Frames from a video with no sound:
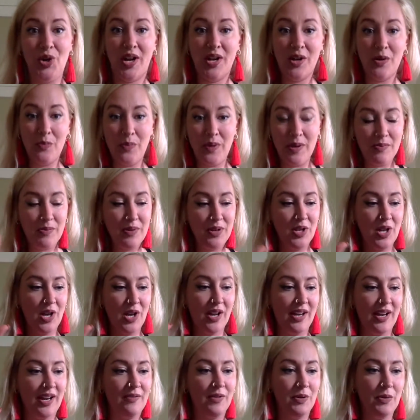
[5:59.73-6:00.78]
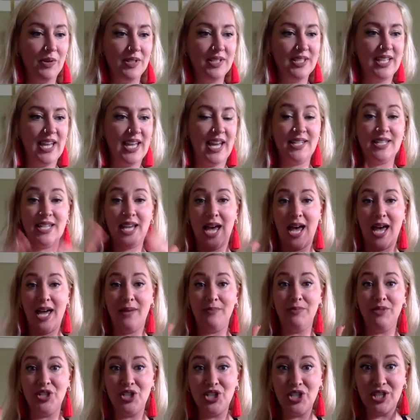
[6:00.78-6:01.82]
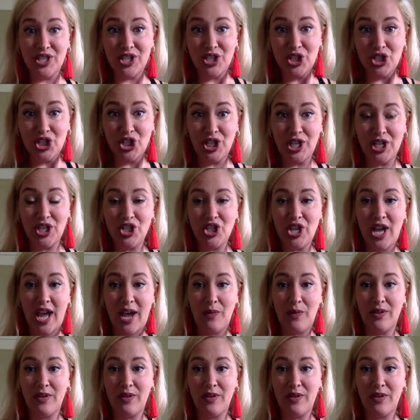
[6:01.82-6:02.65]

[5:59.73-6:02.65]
I know not everyone's got time to just chitty chat